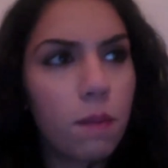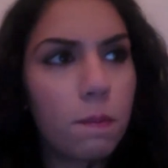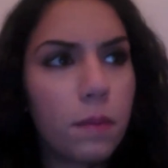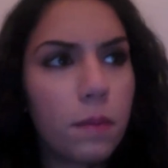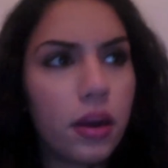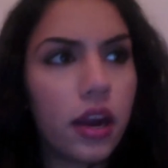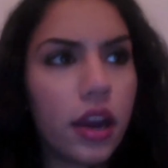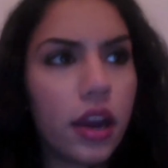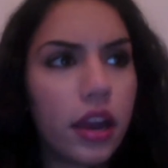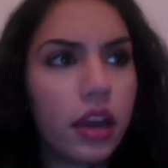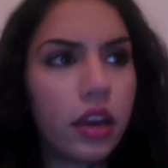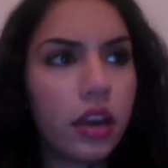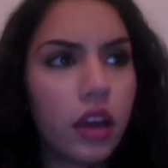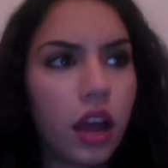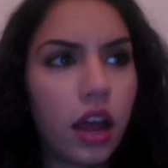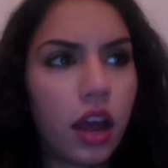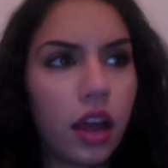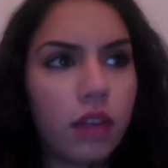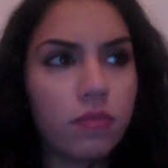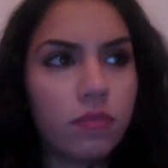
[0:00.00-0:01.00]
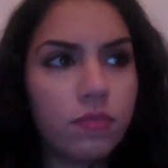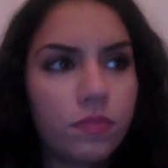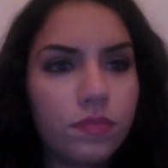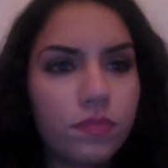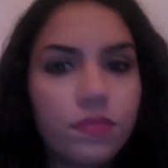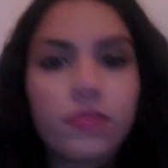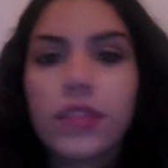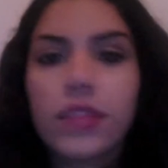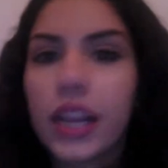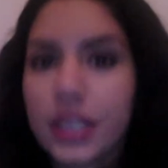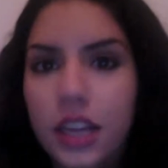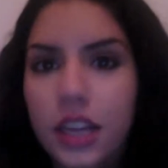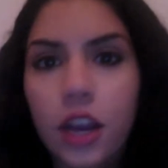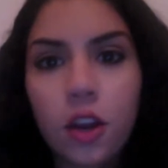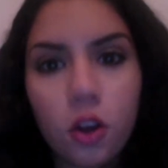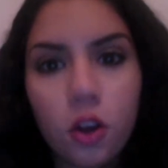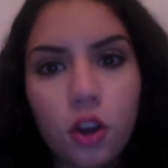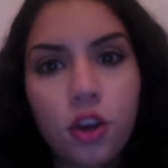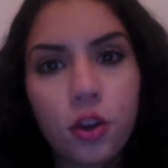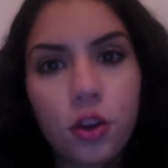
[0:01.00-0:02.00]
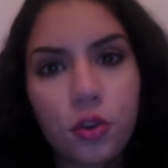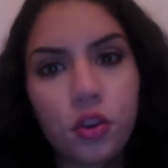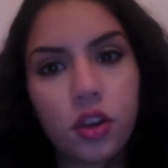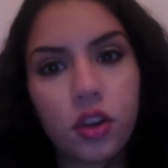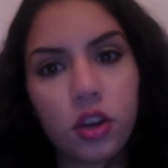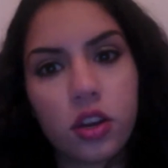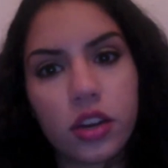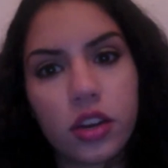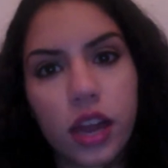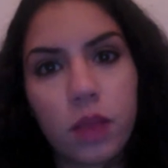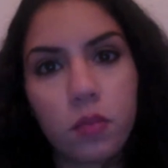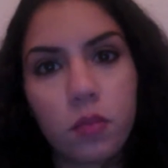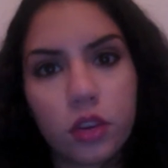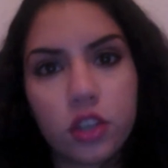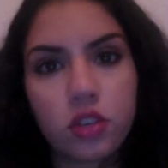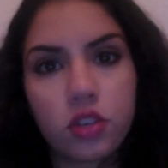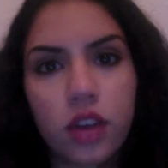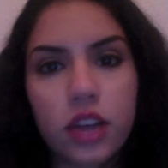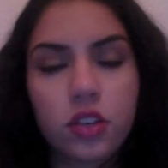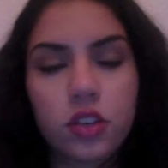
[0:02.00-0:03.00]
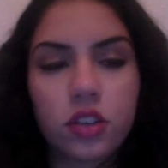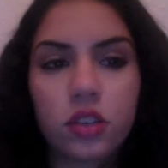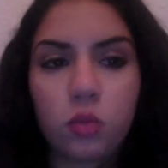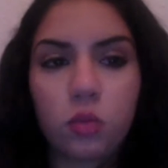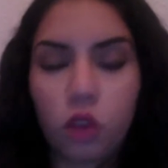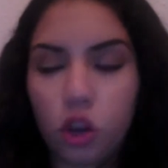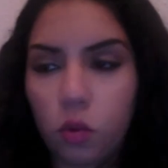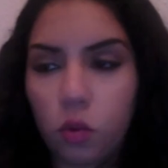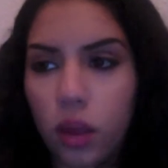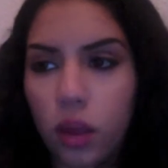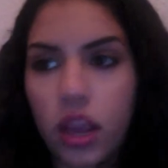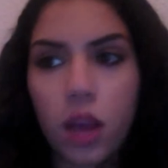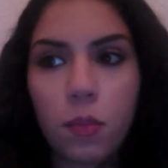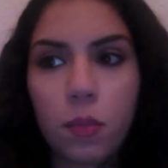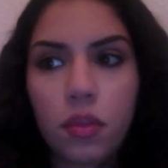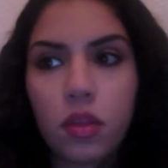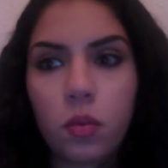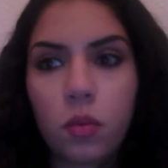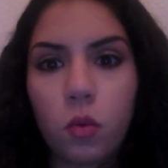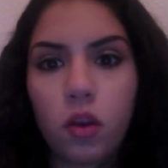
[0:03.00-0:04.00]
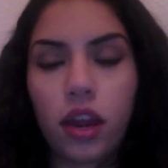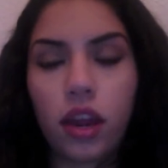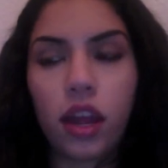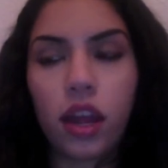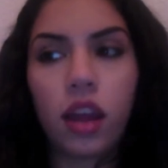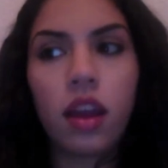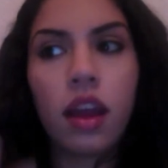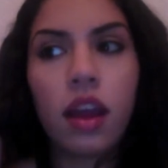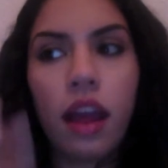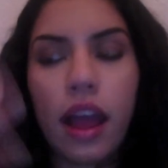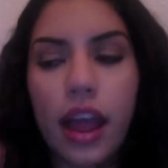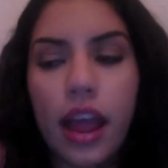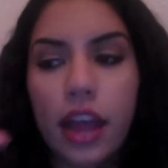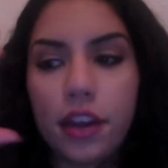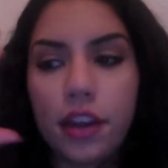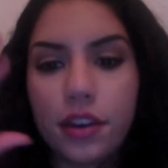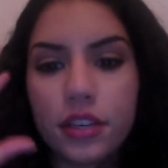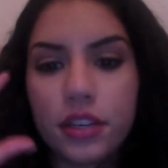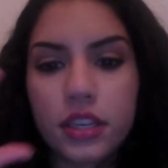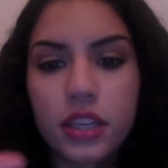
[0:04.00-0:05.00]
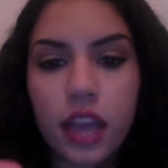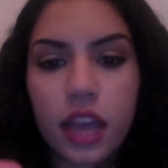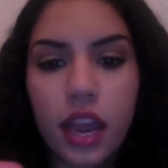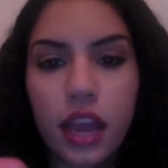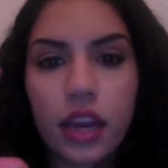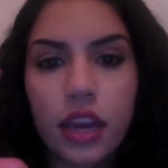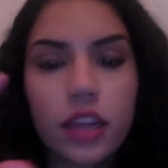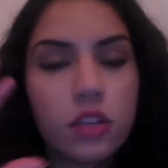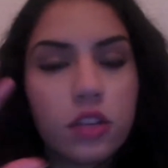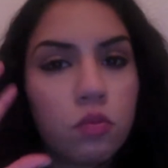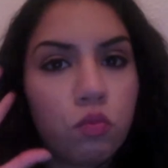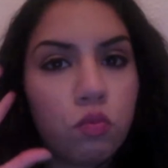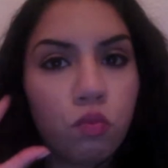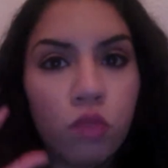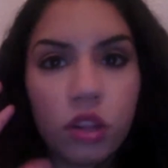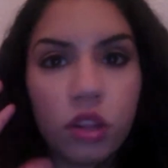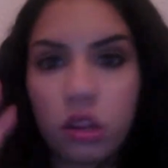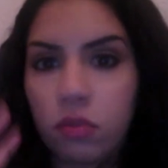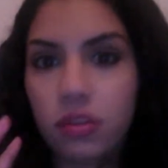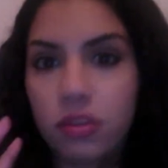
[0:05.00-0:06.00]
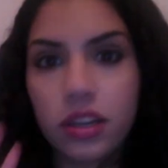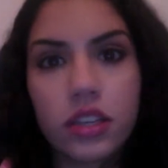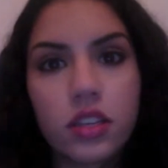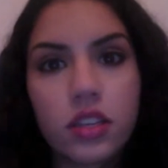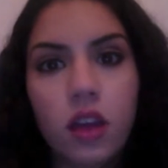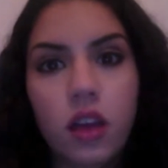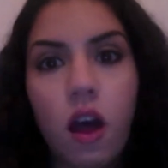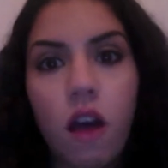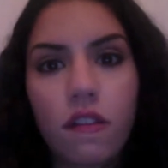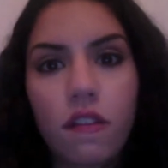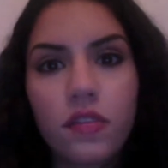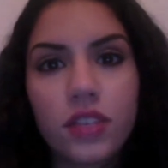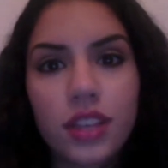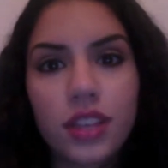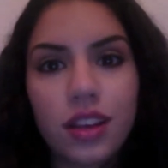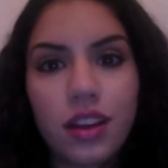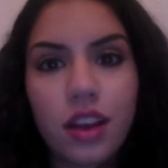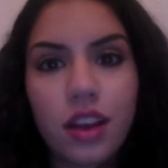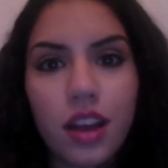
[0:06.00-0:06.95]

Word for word: But um, that's how you know you're using a good night moisturizer, is when you wake up in the morning and your skin is really, really soft.